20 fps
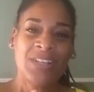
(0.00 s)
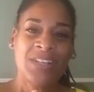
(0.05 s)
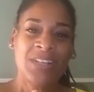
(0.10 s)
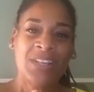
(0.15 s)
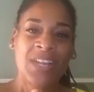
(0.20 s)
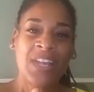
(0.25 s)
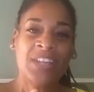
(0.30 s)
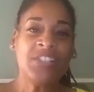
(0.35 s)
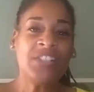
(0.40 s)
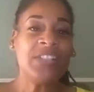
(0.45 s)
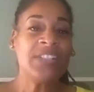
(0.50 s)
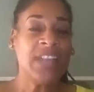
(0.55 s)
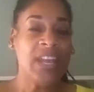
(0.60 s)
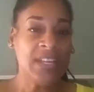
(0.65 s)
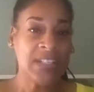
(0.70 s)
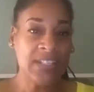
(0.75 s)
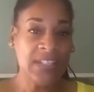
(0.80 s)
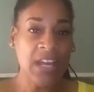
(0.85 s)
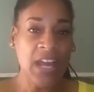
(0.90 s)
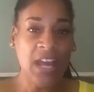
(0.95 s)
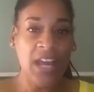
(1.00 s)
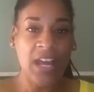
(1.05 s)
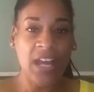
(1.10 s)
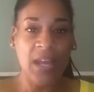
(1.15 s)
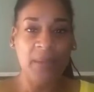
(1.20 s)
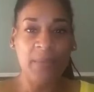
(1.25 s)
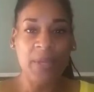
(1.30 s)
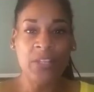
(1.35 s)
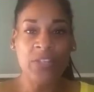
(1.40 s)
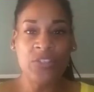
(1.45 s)
It just takes
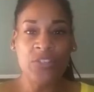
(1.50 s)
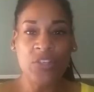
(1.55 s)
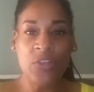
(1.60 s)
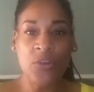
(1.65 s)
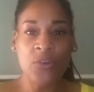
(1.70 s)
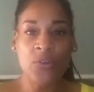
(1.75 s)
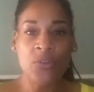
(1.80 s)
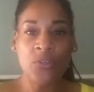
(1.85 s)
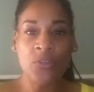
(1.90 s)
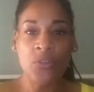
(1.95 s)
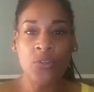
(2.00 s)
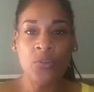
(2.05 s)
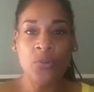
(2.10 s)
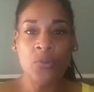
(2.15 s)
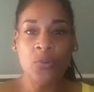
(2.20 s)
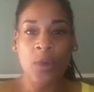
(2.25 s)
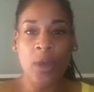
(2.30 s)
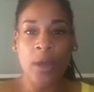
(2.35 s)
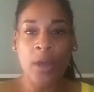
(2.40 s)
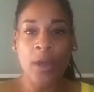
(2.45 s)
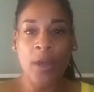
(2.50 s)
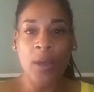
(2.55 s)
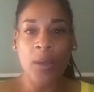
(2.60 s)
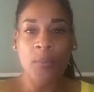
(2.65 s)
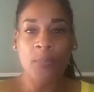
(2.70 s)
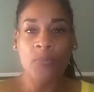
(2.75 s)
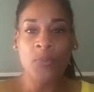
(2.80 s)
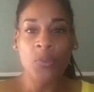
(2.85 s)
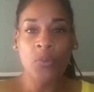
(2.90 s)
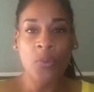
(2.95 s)
time. And so you
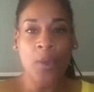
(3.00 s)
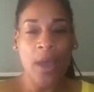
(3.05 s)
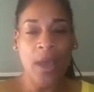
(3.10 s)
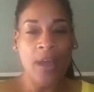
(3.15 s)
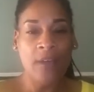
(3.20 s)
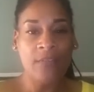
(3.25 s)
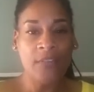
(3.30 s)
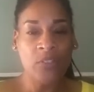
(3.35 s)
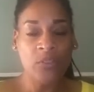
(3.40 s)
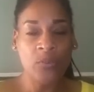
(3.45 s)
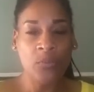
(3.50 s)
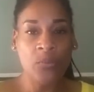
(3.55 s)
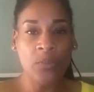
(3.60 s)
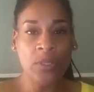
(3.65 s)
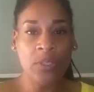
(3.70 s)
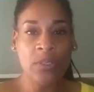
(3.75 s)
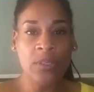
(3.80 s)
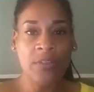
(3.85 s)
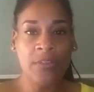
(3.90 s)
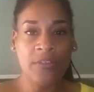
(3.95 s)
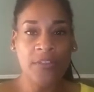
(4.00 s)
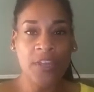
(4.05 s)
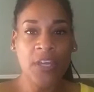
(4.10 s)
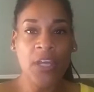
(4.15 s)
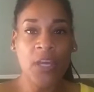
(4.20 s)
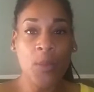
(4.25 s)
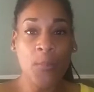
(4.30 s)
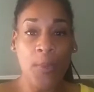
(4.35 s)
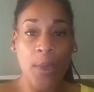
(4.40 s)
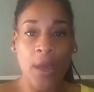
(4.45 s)
have to really
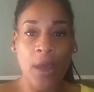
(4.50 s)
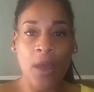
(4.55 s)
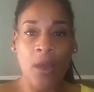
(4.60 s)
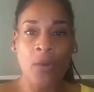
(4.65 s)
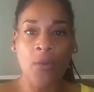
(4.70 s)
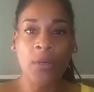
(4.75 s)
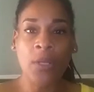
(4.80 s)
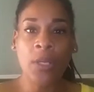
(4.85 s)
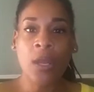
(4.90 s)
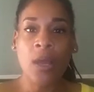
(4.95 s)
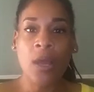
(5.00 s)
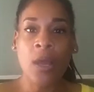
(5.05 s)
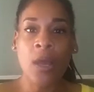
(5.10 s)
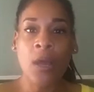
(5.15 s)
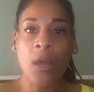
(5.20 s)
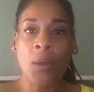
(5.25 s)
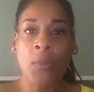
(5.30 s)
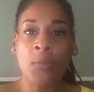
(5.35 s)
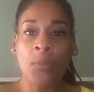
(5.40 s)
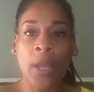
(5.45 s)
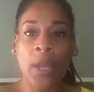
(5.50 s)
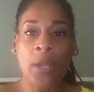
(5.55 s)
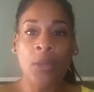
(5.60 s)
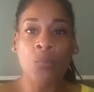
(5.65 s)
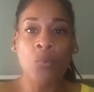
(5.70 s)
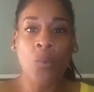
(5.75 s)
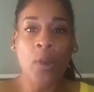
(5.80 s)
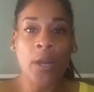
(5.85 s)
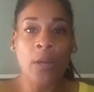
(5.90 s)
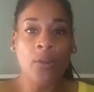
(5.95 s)
think about like
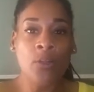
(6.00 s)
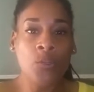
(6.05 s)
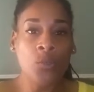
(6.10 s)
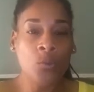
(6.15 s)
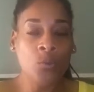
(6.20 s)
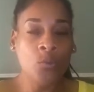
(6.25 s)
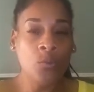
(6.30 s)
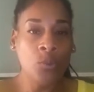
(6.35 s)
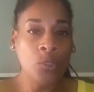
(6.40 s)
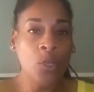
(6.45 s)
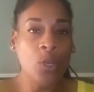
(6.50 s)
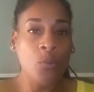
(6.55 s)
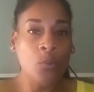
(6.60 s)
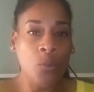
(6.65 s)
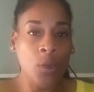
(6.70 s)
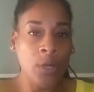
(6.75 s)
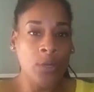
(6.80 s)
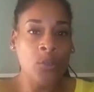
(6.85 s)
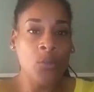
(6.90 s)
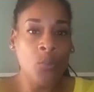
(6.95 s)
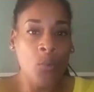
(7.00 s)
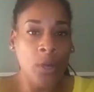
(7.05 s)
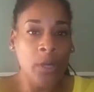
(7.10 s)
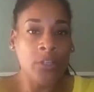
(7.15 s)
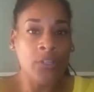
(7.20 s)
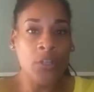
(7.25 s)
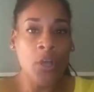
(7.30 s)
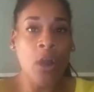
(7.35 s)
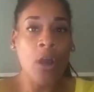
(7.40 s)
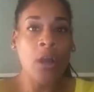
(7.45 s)
where you want
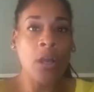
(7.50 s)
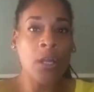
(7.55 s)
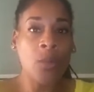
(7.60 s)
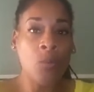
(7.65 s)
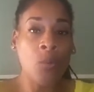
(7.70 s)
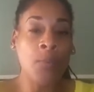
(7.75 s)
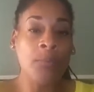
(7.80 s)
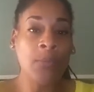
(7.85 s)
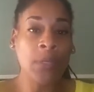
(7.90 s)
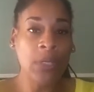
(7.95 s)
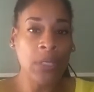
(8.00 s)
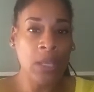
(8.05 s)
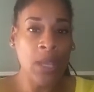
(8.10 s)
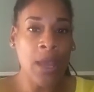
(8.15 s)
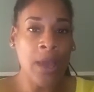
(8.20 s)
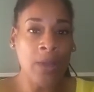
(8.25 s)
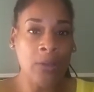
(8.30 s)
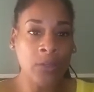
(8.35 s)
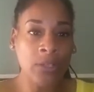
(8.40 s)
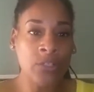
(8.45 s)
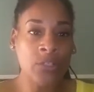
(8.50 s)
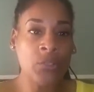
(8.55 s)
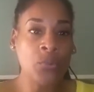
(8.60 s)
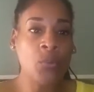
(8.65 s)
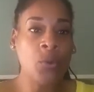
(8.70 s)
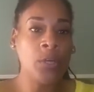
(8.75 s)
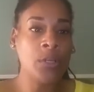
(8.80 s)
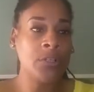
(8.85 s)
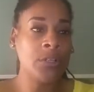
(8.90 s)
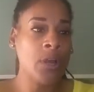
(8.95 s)
to target, what media outlets you
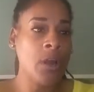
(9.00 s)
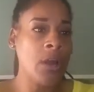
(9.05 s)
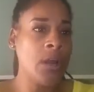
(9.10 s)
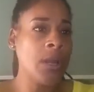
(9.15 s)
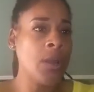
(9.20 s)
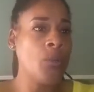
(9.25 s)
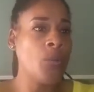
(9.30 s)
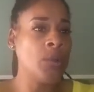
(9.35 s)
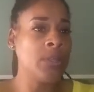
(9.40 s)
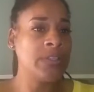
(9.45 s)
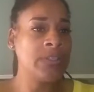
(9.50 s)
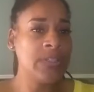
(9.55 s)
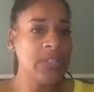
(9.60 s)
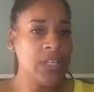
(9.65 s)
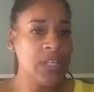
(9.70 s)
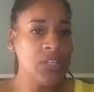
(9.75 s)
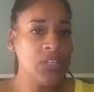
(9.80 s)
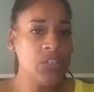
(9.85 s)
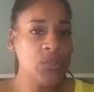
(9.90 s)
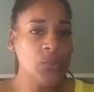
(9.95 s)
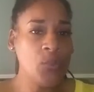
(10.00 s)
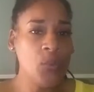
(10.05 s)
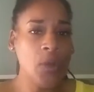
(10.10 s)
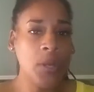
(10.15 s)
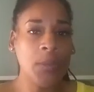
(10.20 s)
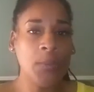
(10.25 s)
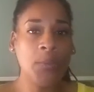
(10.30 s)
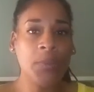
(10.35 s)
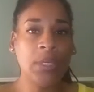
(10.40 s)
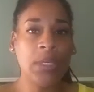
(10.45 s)
want to target, what cities you
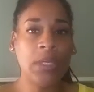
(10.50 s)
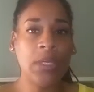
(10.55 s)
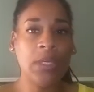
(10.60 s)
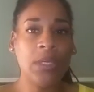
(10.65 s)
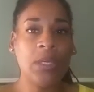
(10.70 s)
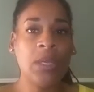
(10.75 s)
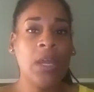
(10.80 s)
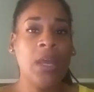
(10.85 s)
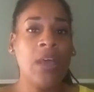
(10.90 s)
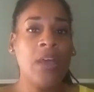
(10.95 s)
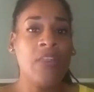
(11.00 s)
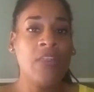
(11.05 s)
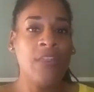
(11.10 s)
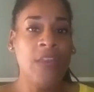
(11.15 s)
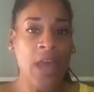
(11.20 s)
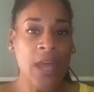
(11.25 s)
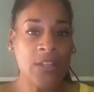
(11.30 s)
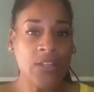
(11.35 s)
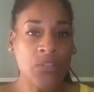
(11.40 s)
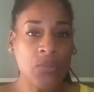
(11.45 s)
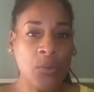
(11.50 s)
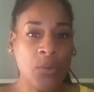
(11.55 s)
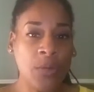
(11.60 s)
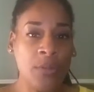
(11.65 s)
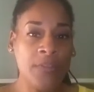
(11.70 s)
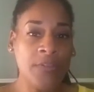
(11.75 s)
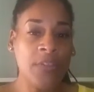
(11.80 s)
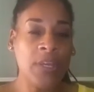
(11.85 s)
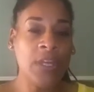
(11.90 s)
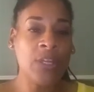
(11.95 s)
want to be in, that sort
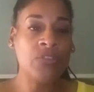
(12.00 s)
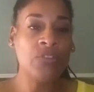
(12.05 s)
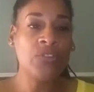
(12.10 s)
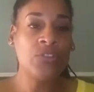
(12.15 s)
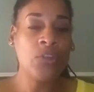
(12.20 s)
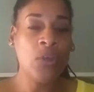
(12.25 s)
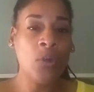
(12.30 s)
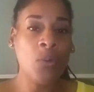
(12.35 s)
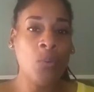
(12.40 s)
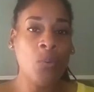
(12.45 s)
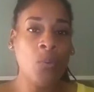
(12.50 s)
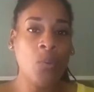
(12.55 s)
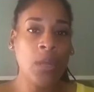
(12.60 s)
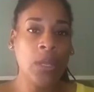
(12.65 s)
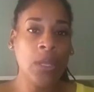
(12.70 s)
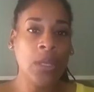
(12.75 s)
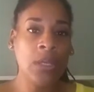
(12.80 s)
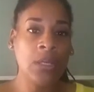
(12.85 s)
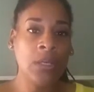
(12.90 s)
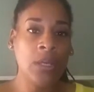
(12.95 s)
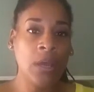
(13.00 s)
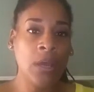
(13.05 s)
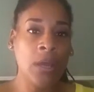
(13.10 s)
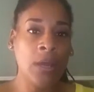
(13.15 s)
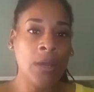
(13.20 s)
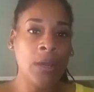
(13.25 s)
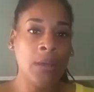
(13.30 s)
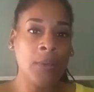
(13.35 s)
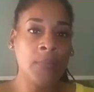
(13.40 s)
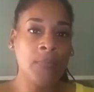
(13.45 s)
of thing. So when
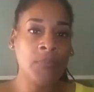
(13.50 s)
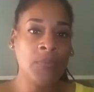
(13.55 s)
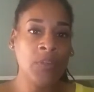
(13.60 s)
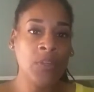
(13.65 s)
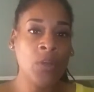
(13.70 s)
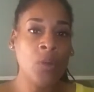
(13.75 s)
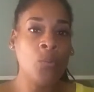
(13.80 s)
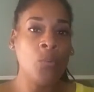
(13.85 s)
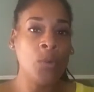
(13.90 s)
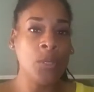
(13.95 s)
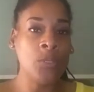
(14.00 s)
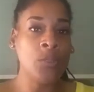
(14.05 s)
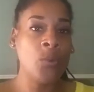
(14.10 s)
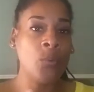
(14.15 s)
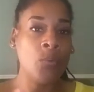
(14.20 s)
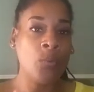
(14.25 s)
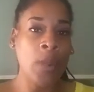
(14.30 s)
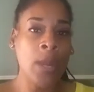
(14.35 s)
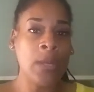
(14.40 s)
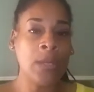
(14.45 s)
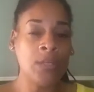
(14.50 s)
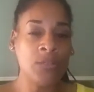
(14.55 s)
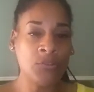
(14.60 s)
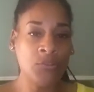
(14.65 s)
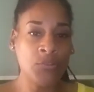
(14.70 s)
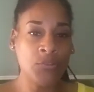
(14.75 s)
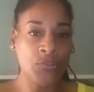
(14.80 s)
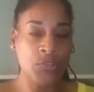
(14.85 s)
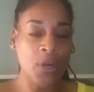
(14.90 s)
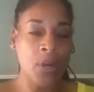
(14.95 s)
when you're ready
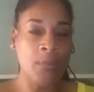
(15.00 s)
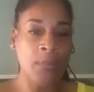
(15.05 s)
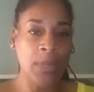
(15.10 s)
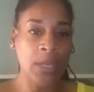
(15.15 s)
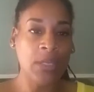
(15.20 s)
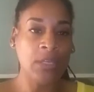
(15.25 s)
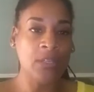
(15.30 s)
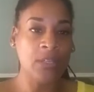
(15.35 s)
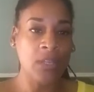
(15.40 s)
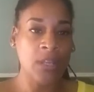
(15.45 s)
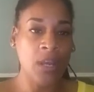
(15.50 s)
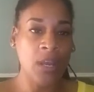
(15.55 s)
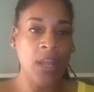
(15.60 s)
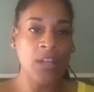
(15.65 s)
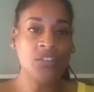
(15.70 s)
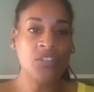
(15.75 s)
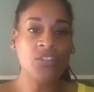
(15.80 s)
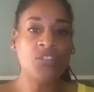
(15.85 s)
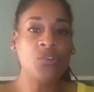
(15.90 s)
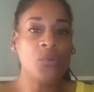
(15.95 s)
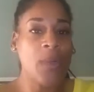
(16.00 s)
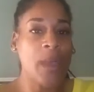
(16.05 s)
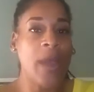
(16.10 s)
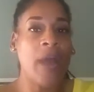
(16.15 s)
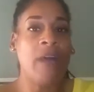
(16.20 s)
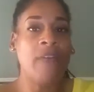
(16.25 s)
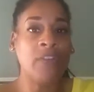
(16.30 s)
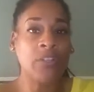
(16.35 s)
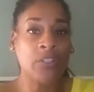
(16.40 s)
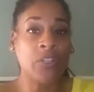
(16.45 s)
to start making the connections, you
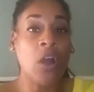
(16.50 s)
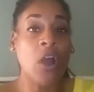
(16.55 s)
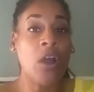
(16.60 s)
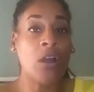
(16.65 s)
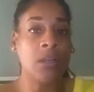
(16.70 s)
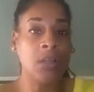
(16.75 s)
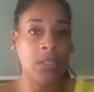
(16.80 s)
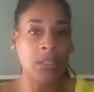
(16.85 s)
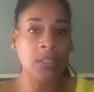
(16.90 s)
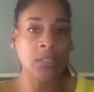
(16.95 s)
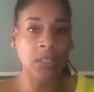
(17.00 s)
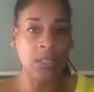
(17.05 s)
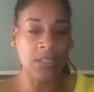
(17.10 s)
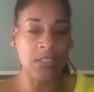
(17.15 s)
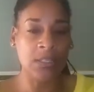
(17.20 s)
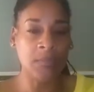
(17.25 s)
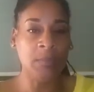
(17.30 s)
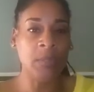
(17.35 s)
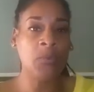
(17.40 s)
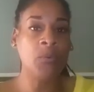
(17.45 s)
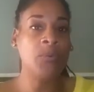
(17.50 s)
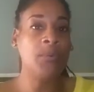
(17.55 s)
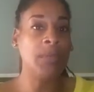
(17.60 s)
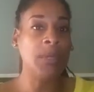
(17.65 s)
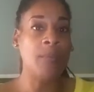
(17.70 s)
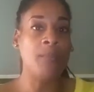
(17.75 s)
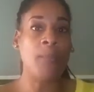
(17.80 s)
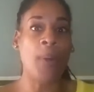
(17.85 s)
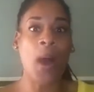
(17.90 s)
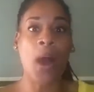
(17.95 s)
have a targeted list. I mean, it would
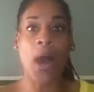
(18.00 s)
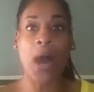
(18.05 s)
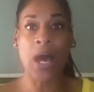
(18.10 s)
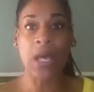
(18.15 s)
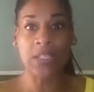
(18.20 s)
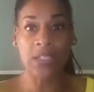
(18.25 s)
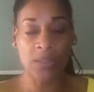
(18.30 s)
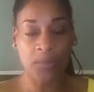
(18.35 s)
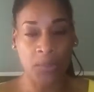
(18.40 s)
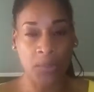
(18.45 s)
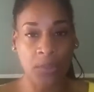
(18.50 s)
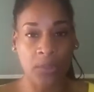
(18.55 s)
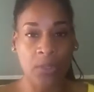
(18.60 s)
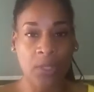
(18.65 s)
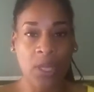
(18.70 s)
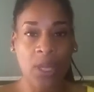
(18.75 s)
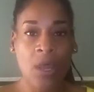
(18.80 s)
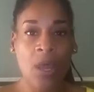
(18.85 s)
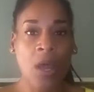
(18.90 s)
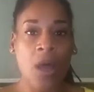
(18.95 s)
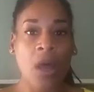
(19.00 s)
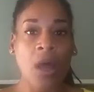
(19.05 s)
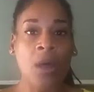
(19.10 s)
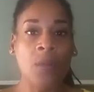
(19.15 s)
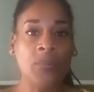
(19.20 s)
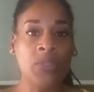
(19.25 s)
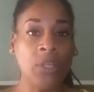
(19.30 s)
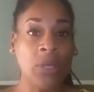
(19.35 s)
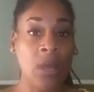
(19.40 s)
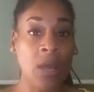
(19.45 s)
be impossible
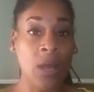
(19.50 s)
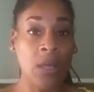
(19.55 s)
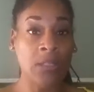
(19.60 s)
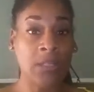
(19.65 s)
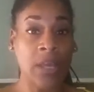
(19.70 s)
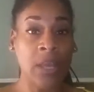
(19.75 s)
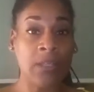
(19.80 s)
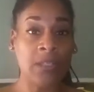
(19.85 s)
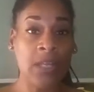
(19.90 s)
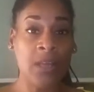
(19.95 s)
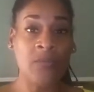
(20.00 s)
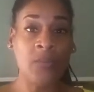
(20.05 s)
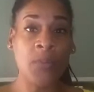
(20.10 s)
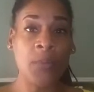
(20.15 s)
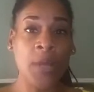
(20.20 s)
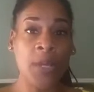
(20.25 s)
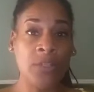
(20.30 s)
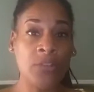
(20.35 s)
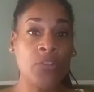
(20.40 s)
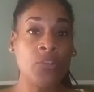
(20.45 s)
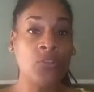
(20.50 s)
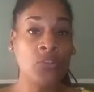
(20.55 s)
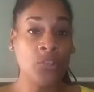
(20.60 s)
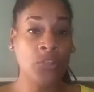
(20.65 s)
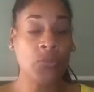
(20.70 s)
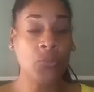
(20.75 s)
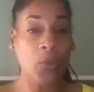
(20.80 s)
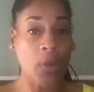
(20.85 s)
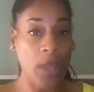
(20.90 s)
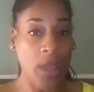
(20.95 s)
to contact everybody. So you
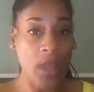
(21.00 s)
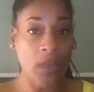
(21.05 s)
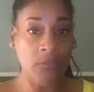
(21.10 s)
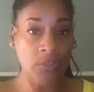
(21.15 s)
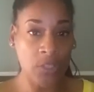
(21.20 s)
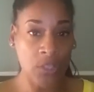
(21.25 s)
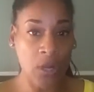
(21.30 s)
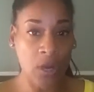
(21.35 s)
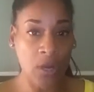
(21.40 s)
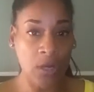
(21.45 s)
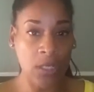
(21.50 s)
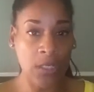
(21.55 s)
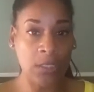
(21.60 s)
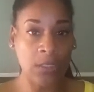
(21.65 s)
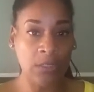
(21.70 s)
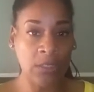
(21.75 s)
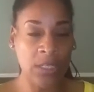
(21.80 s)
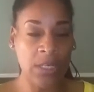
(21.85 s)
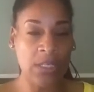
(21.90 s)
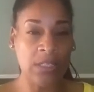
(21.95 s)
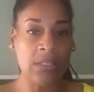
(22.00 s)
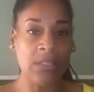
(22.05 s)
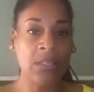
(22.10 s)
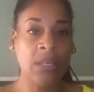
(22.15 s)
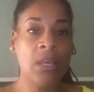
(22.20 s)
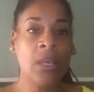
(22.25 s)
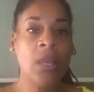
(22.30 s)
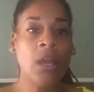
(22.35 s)
just want to have a targeted list.